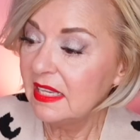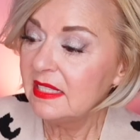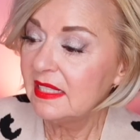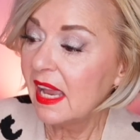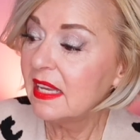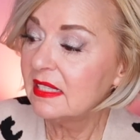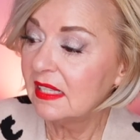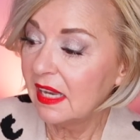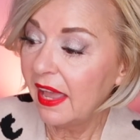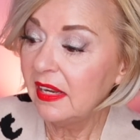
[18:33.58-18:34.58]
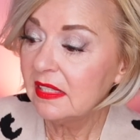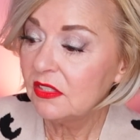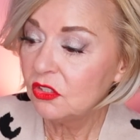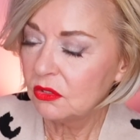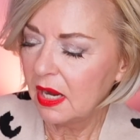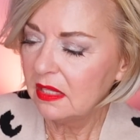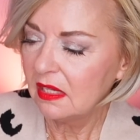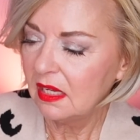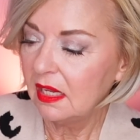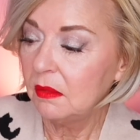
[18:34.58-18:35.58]
This says gut
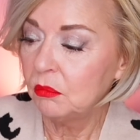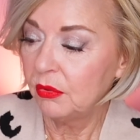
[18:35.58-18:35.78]
strengthening,